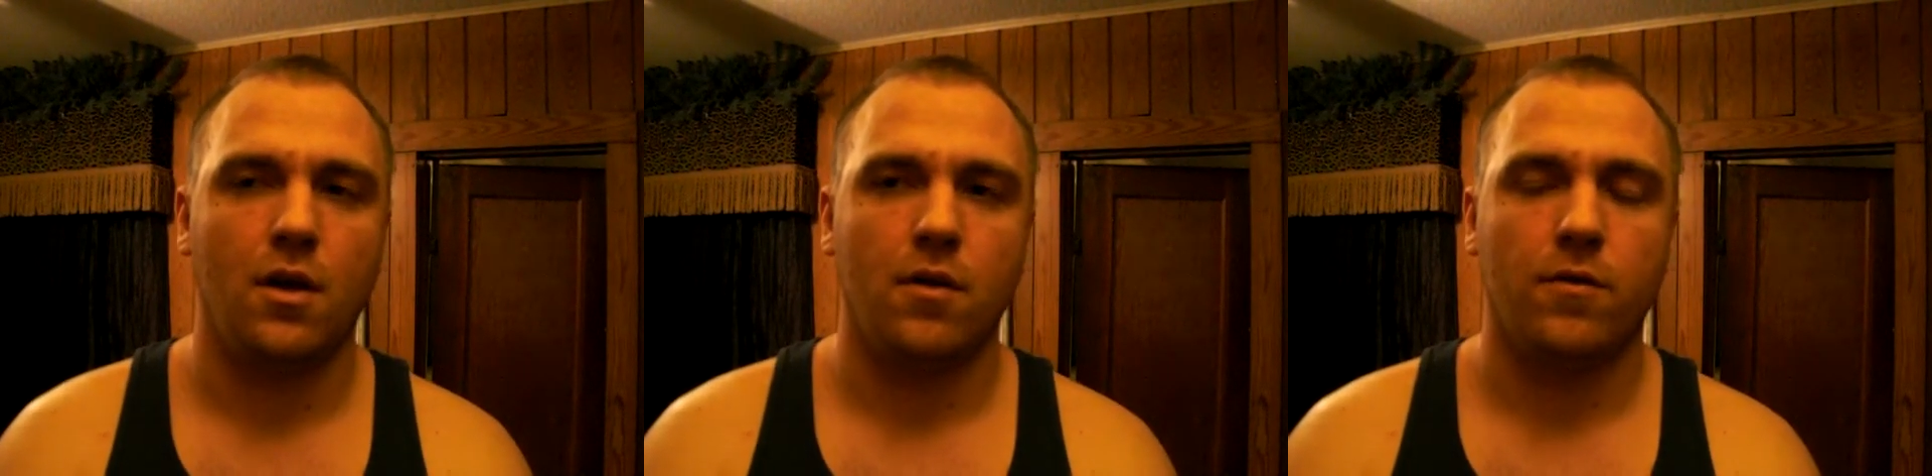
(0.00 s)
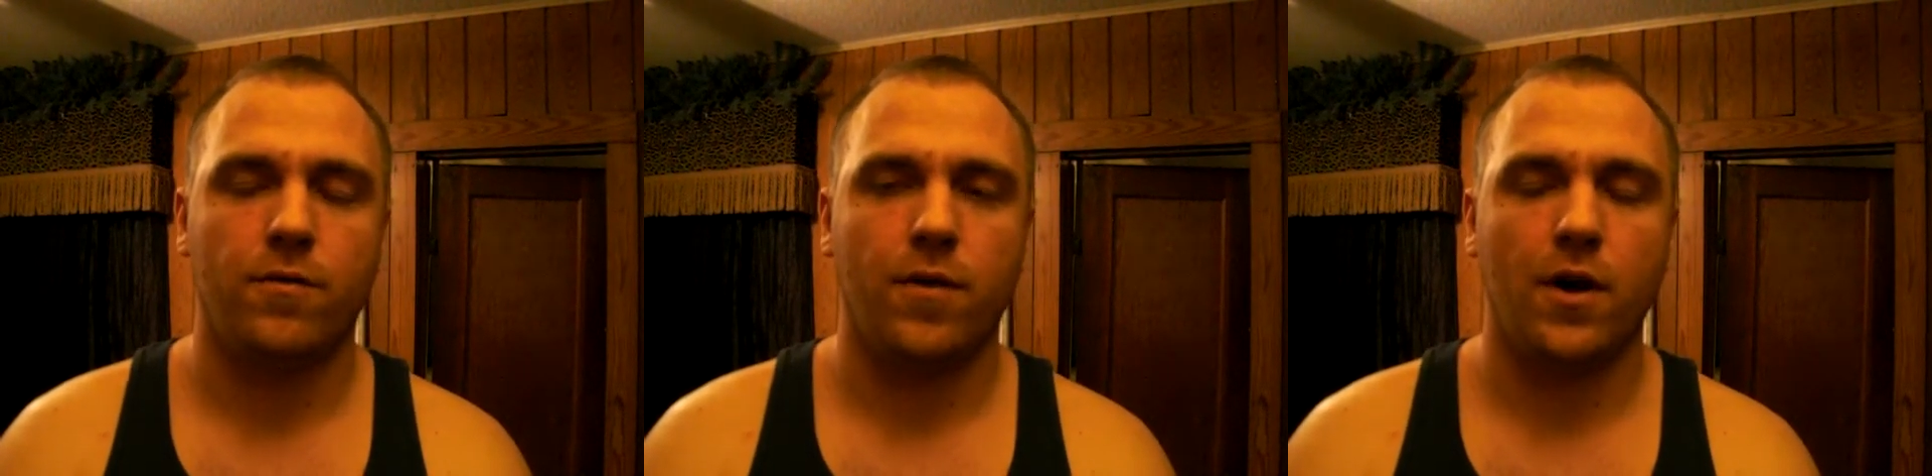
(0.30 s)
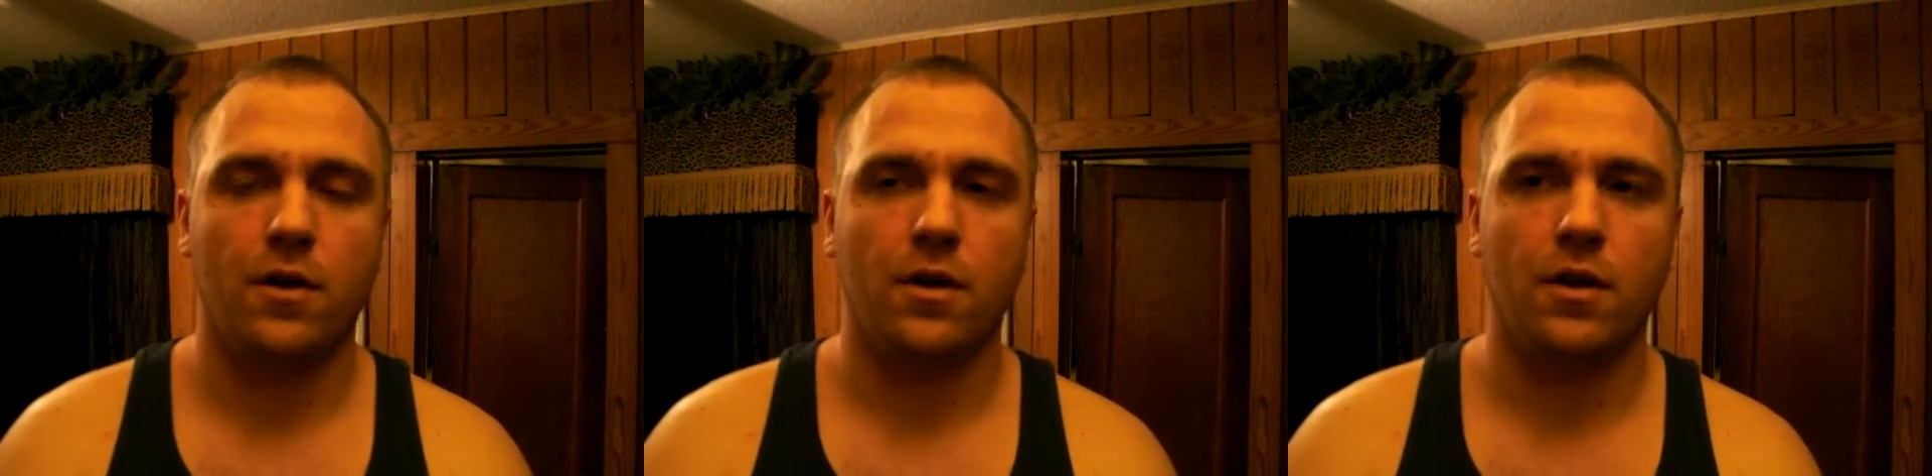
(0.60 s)

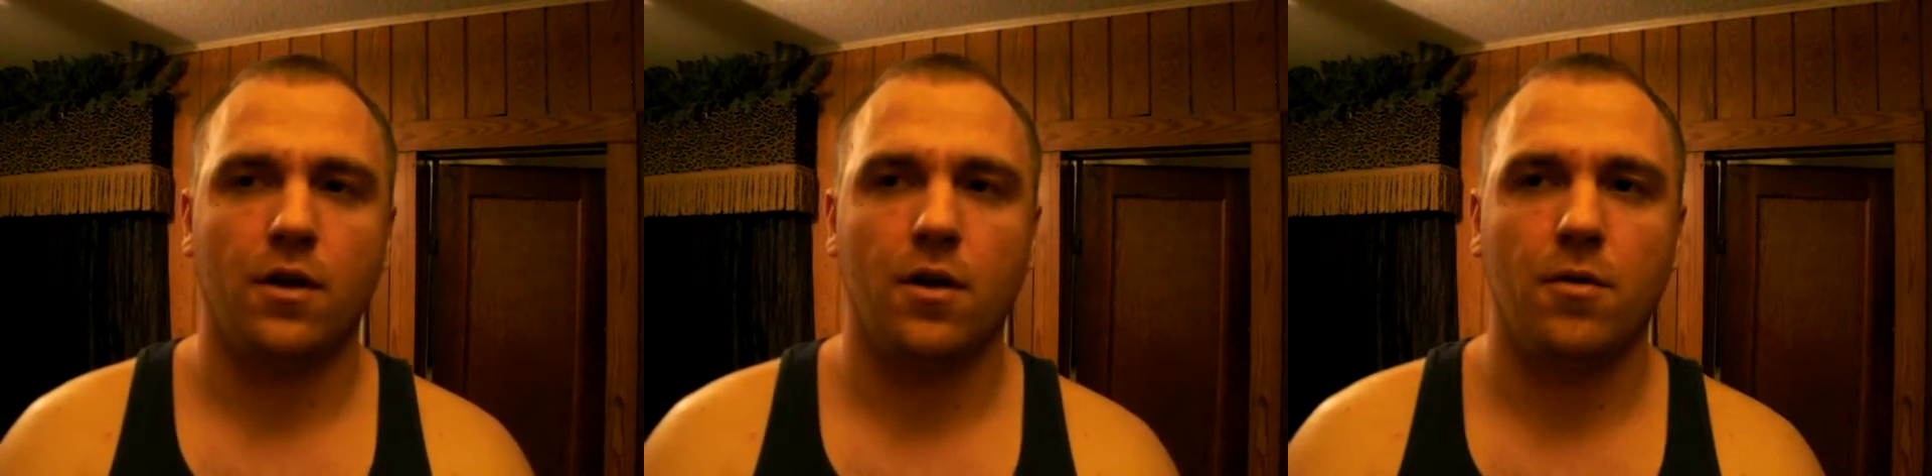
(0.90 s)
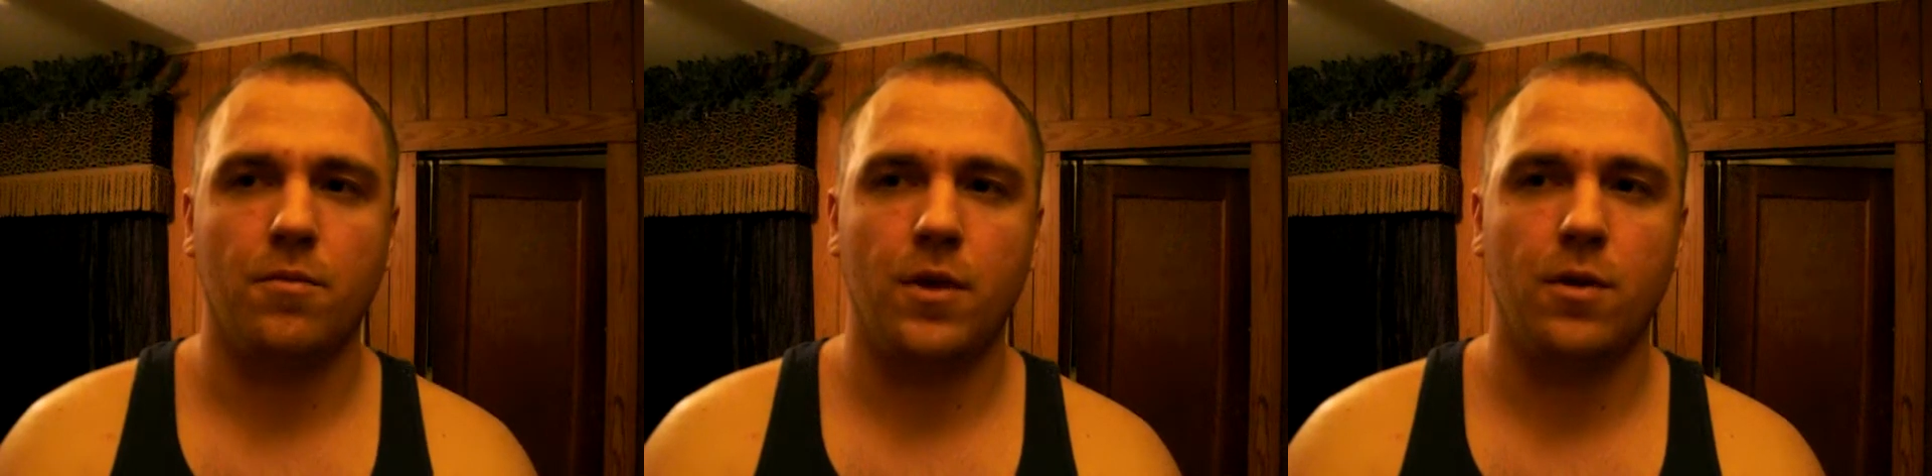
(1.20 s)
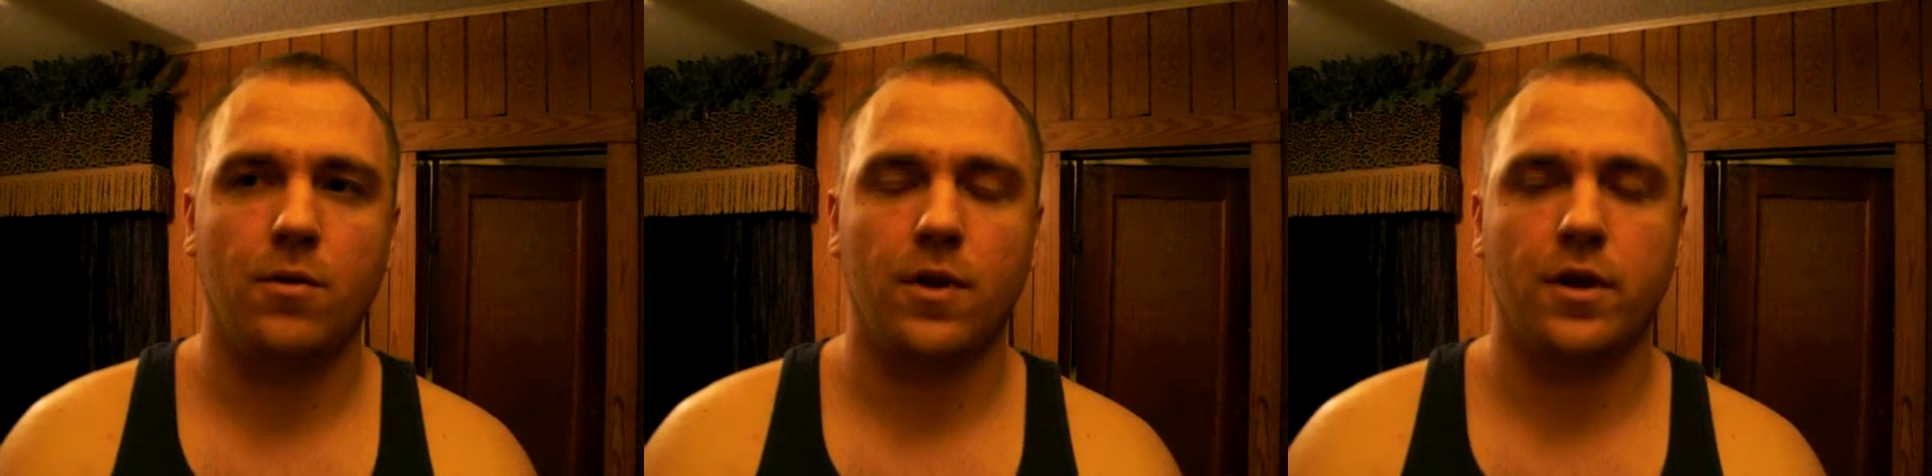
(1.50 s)
finally, um, he
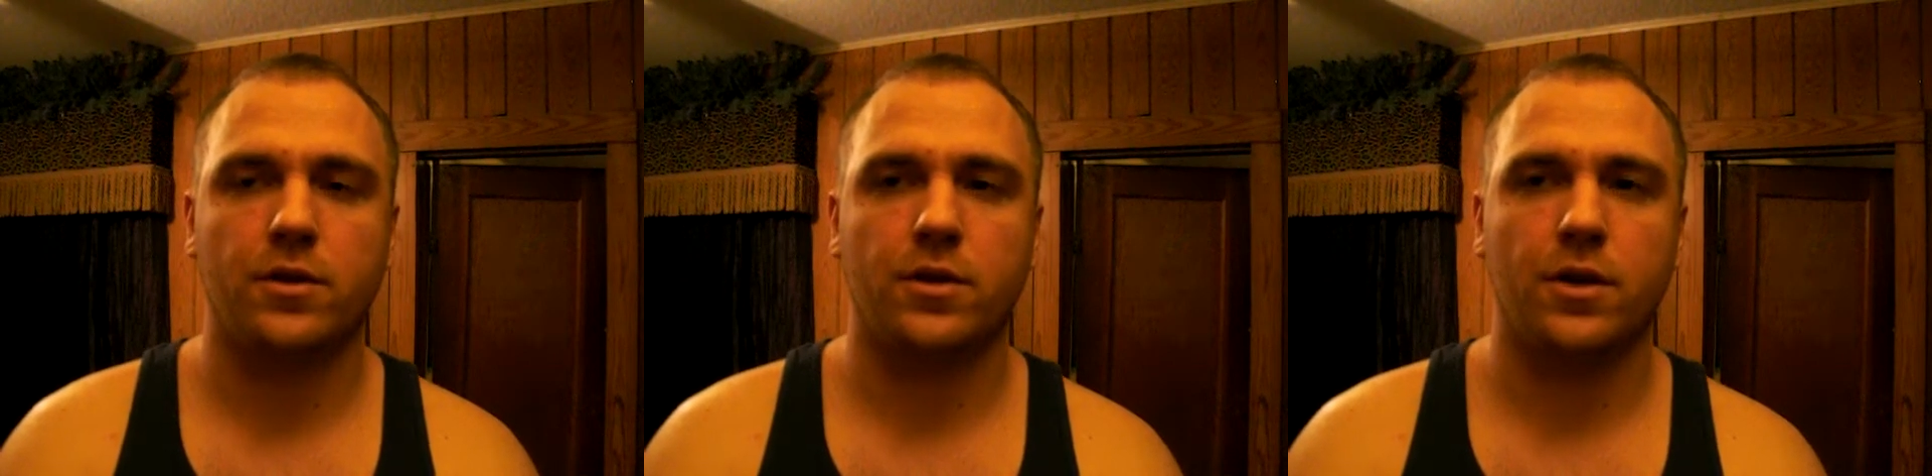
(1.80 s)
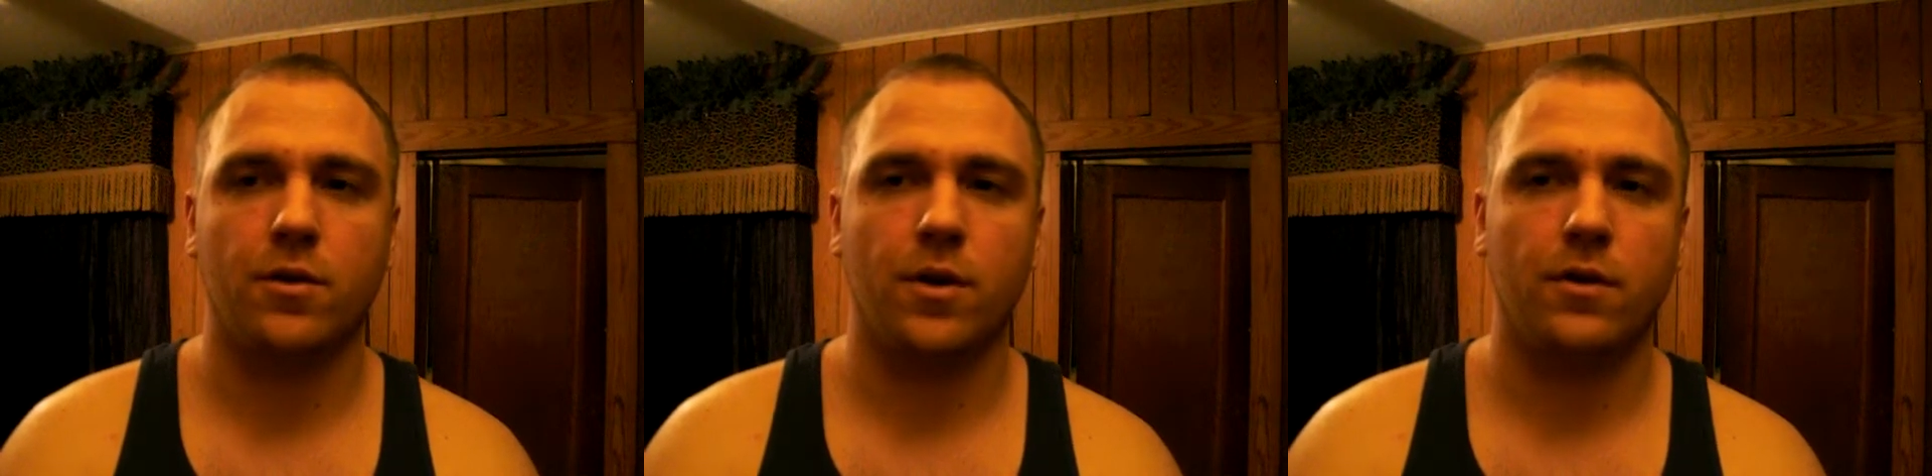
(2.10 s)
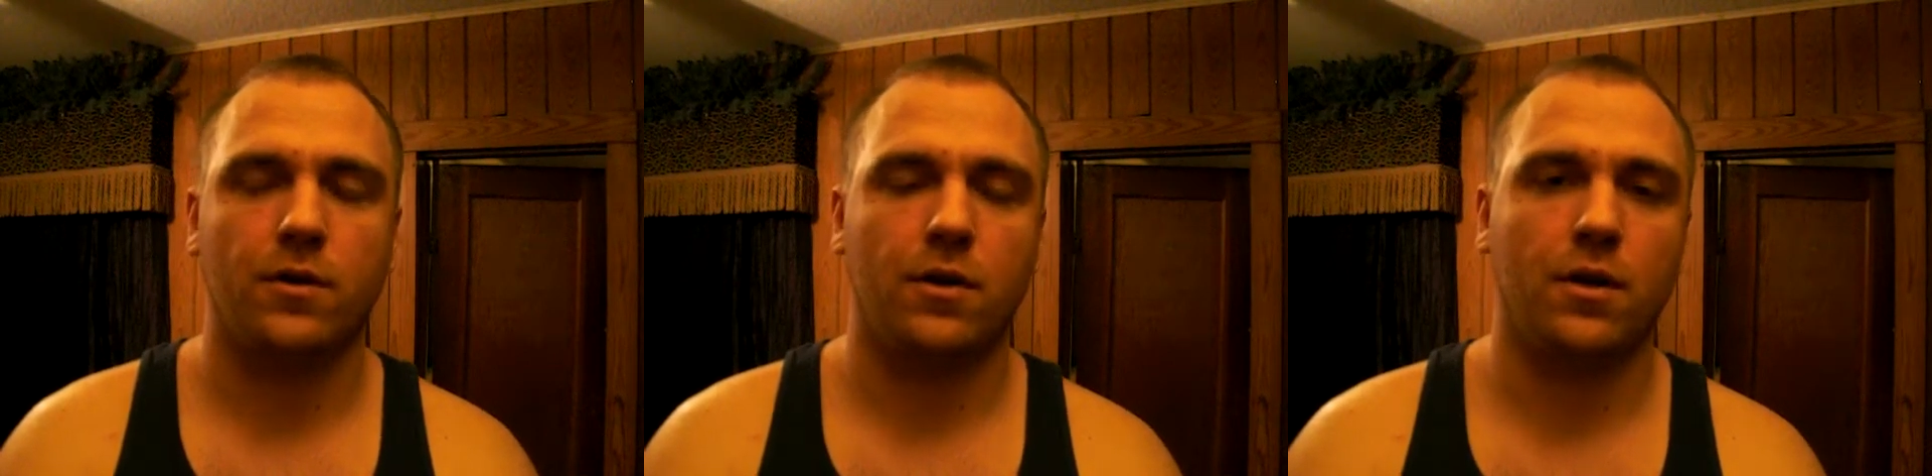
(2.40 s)
was actually
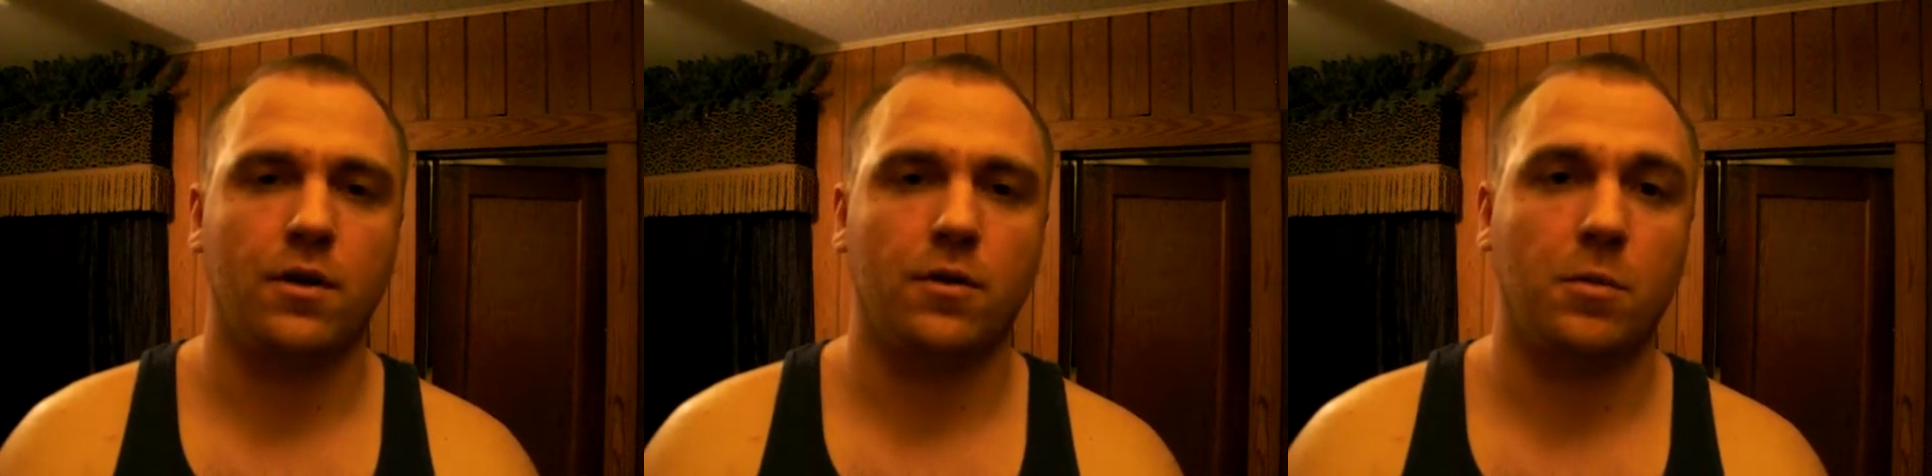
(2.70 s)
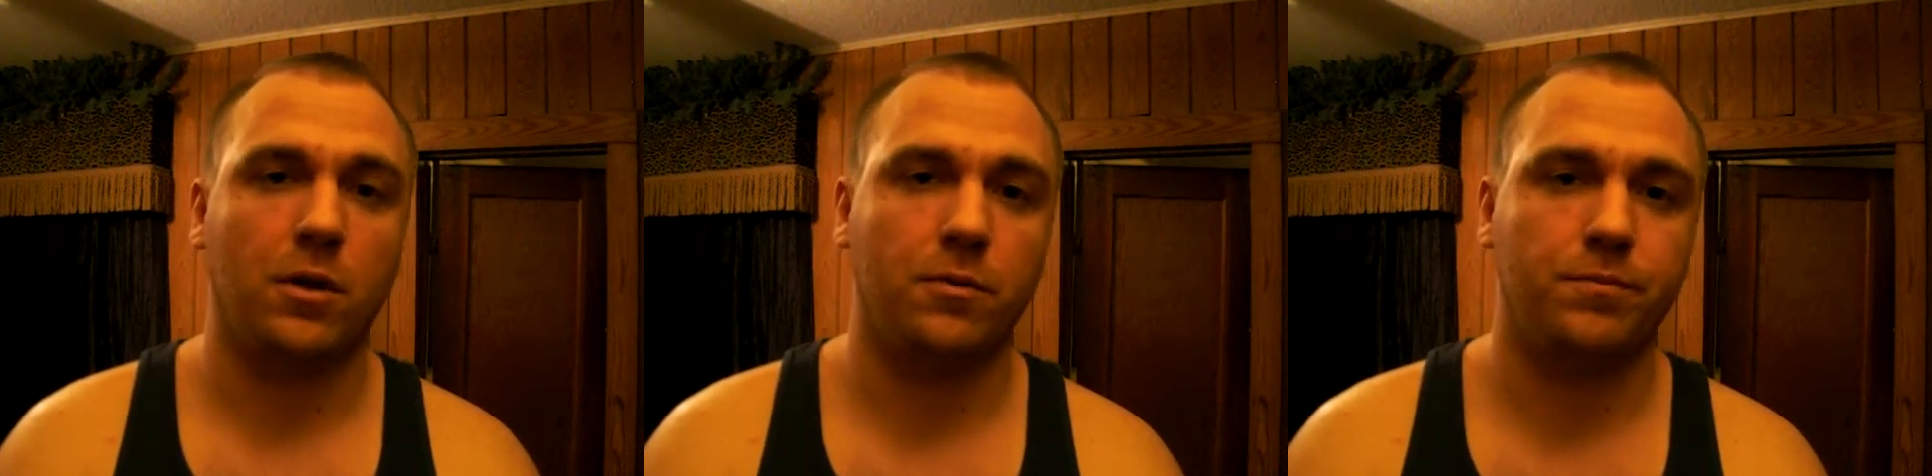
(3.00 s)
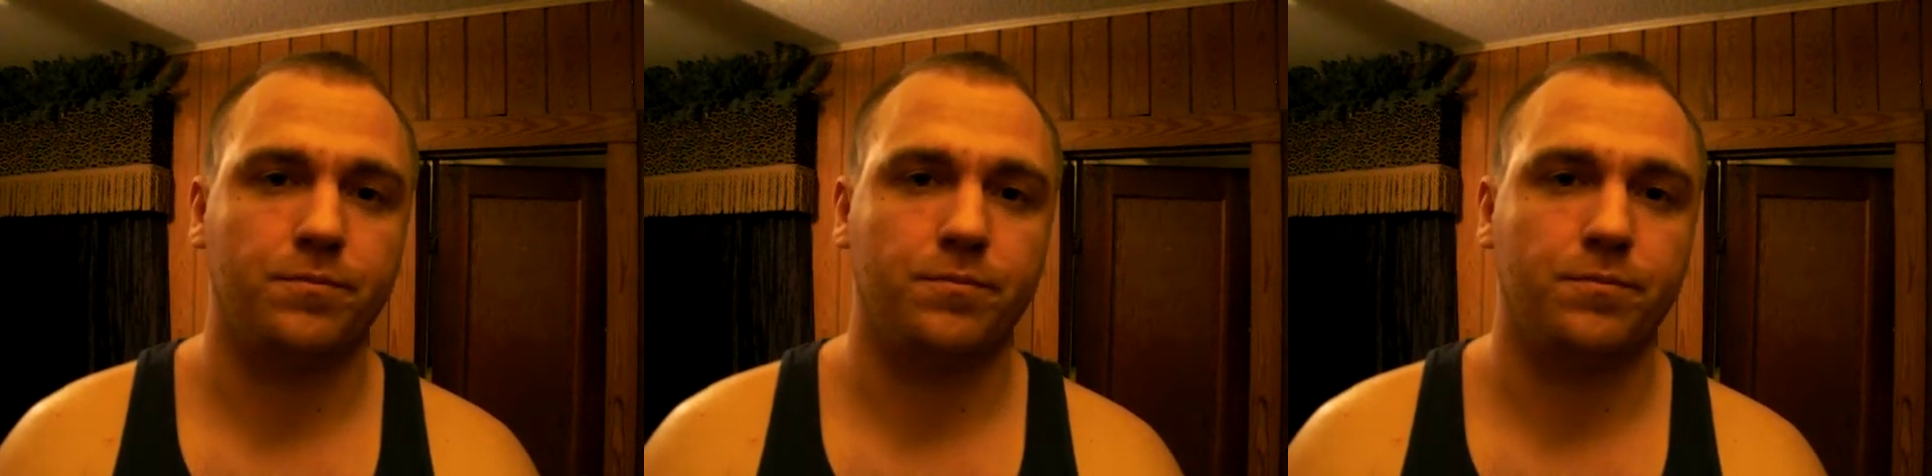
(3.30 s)
arrested and expelled.